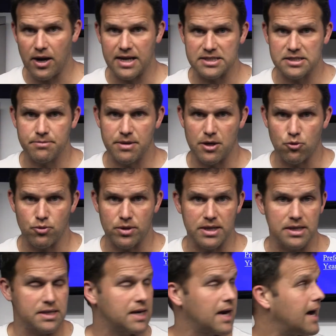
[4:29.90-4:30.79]
has to be a
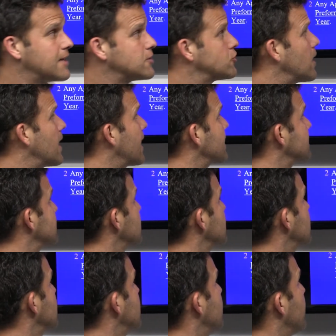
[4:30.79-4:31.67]
written contract.
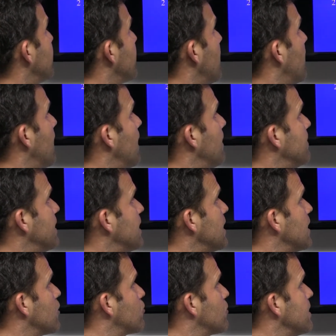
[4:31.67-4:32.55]

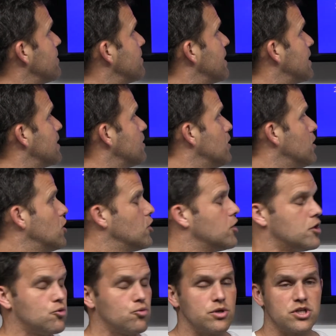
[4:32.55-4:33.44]
Any agreement
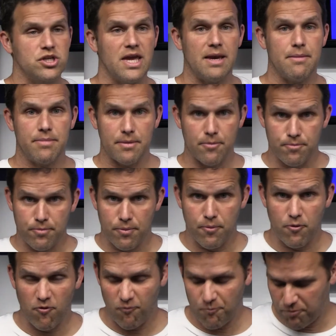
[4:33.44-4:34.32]
in which can't be
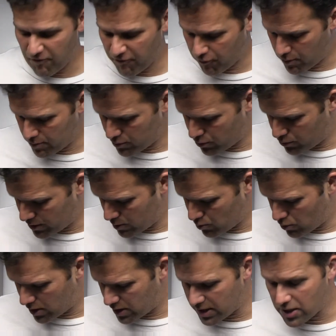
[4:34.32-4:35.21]
performed
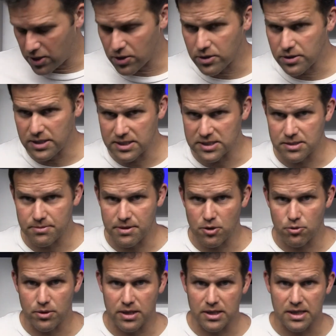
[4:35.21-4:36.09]
within 1 year needs to be
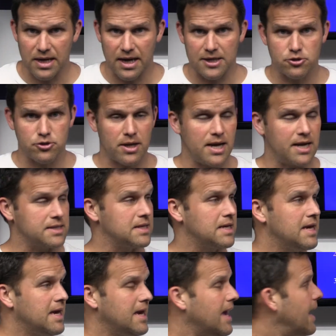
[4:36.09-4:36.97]
a written contract.
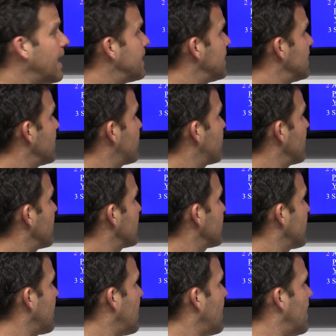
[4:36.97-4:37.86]
And
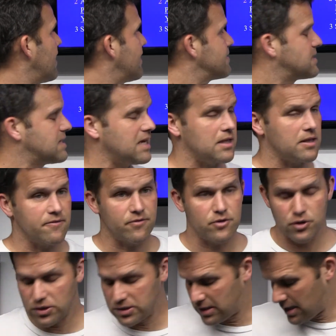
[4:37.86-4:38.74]
anything that has sale of
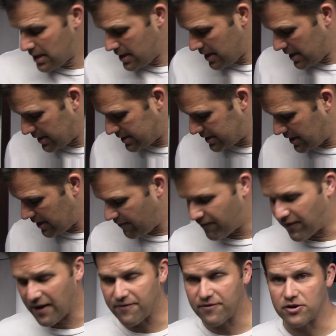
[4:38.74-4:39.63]
goods exceeding
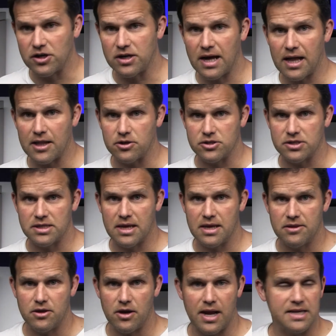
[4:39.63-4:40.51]
$500,
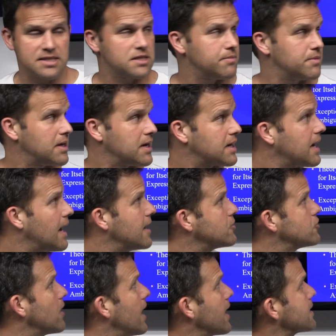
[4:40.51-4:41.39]
there has to be a
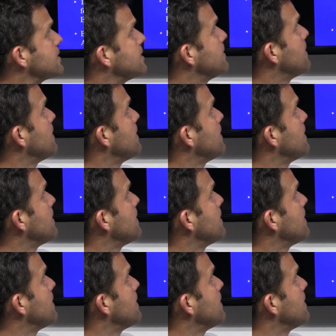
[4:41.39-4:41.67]
contract.